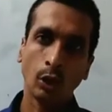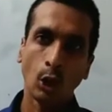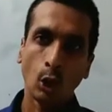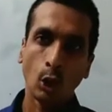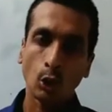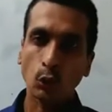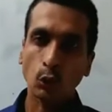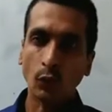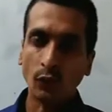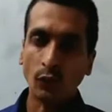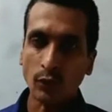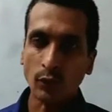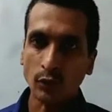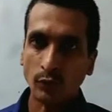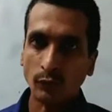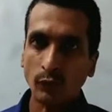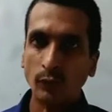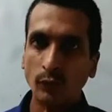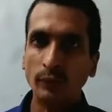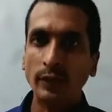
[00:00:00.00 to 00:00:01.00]
So first
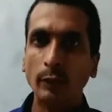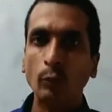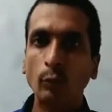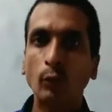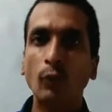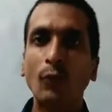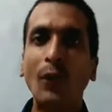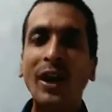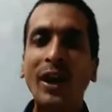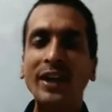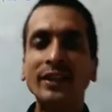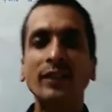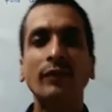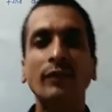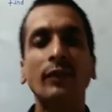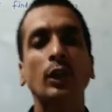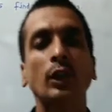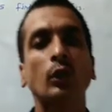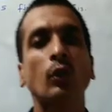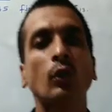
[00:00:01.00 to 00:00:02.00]
of all we have to find the
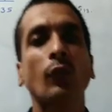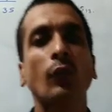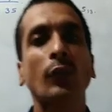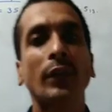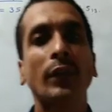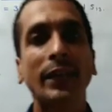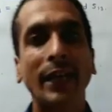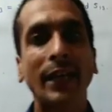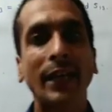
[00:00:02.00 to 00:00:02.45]
value of A